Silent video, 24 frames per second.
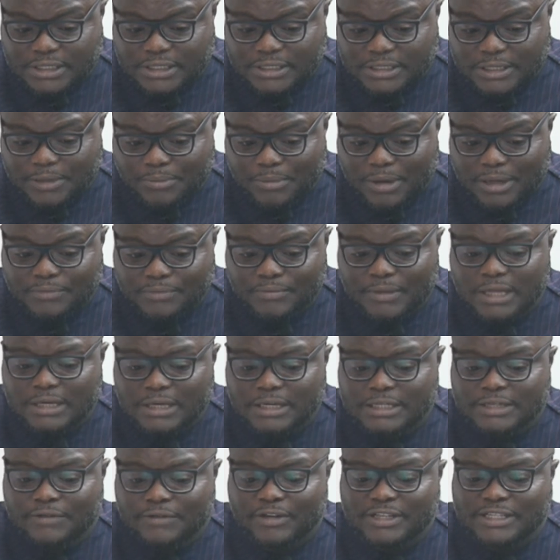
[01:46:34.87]
December
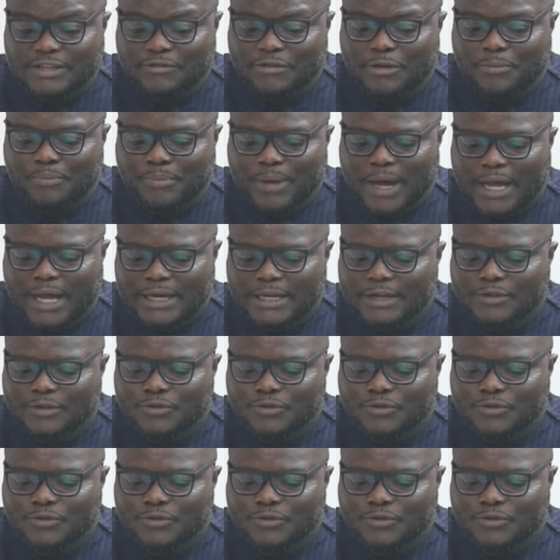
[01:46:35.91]
7 party,